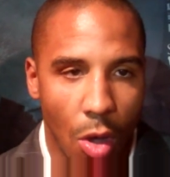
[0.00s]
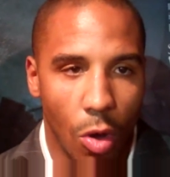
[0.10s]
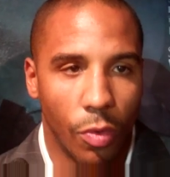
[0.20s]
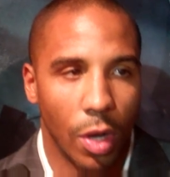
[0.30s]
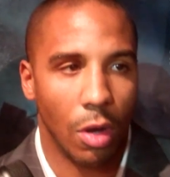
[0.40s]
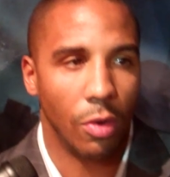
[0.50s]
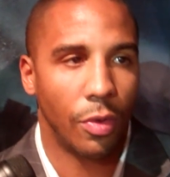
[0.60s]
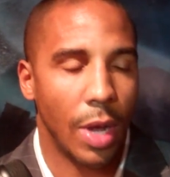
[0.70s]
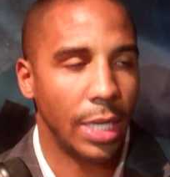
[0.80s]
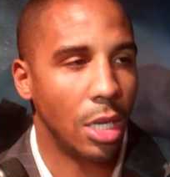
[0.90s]
over and
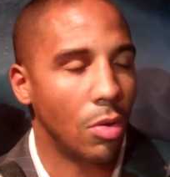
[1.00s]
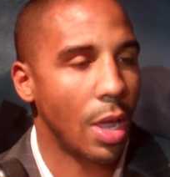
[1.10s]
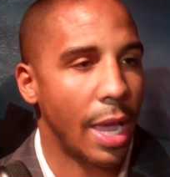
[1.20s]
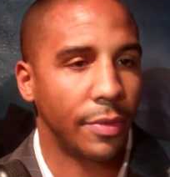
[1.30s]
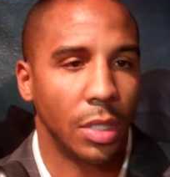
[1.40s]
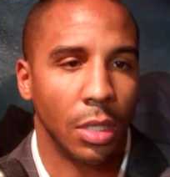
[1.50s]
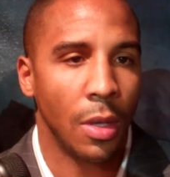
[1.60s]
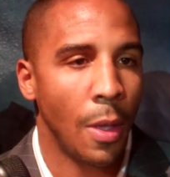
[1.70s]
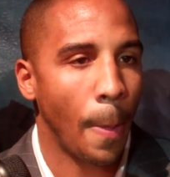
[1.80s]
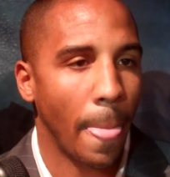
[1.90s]
over. I don't have to,
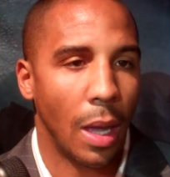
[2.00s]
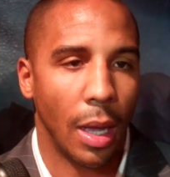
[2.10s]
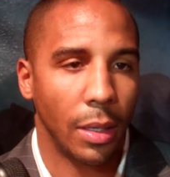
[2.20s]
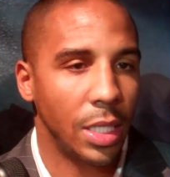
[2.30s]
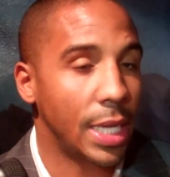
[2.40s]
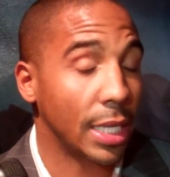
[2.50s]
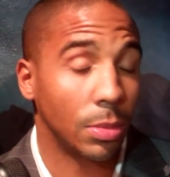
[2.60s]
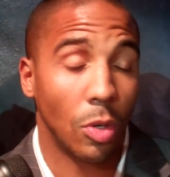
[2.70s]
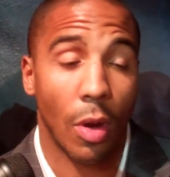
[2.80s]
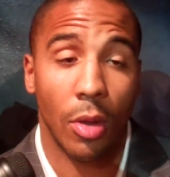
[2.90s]
he's got
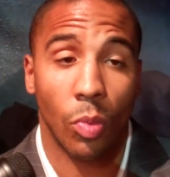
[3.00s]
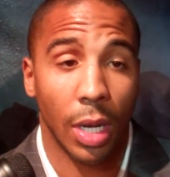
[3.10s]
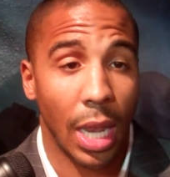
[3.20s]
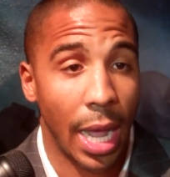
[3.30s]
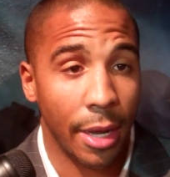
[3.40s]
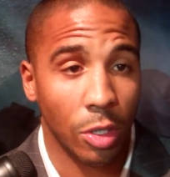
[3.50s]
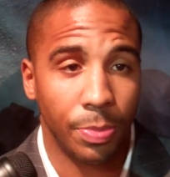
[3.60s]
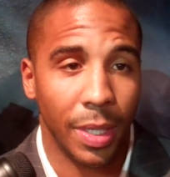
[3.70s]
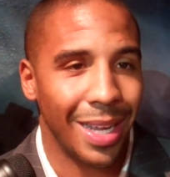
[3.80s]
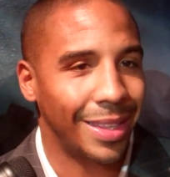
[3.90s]
some great
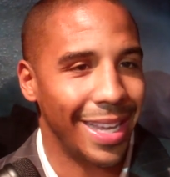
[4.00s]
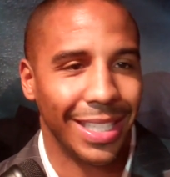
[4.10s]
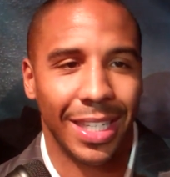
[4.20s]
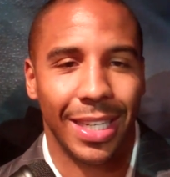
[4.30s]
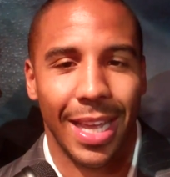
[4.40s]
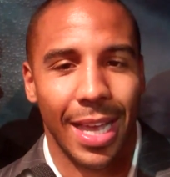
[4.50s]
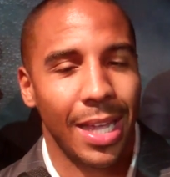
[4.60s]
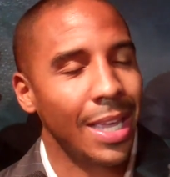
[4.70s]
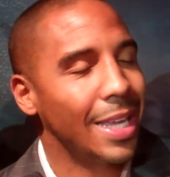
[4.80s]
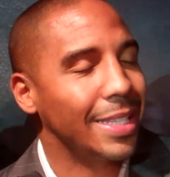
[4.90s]
one-liners, but at the end of the
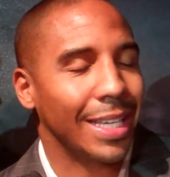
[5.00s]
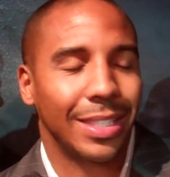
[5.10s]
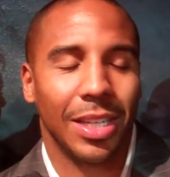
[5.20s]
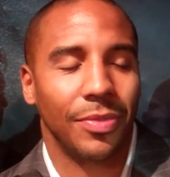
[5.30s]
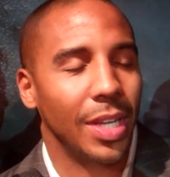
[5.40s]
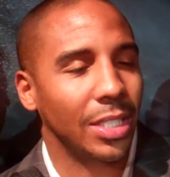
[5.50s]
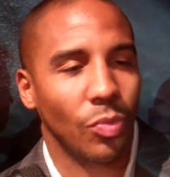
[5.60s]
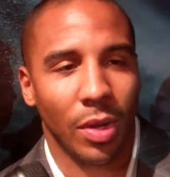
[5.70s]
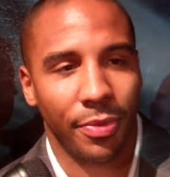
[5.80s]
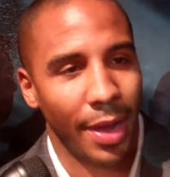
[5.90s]
day, that stuff
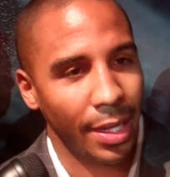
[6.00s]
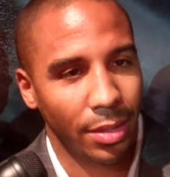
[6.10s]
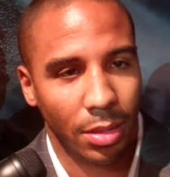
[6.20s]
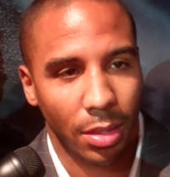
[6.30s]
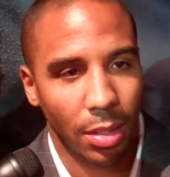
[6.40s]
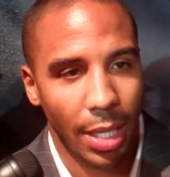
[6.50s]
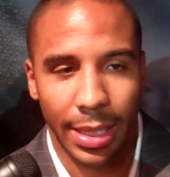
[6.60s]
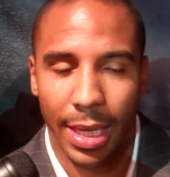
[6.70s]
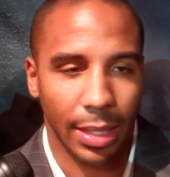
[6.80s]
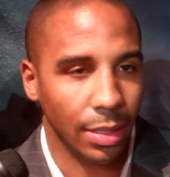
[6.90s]
doesn't win fights.
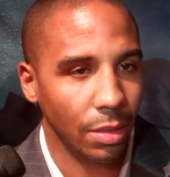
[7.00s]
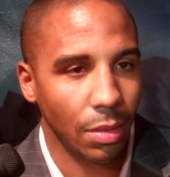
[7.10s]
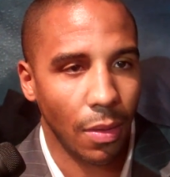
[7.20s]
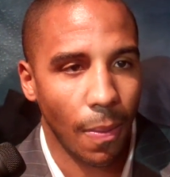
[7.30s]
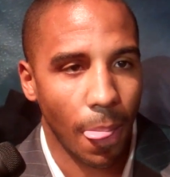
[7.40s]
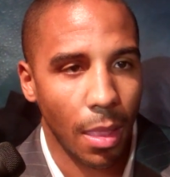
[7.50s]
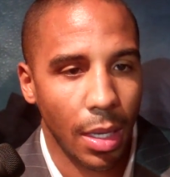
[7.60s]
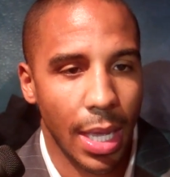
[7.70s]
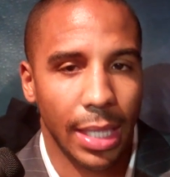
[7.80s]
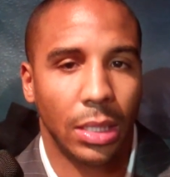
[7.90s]
It
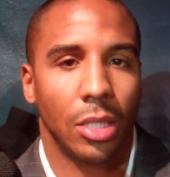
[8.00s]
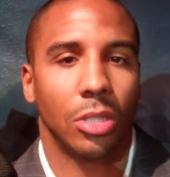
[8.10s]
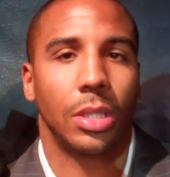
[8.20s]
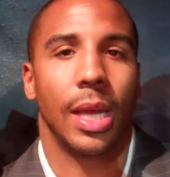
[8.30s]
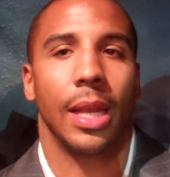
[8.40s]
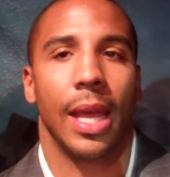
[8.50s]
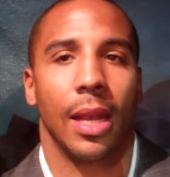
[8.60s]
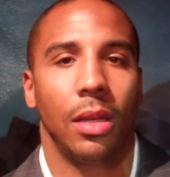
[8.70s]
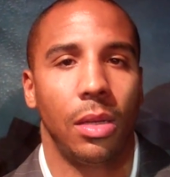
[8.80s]
doesn't. He has to understand that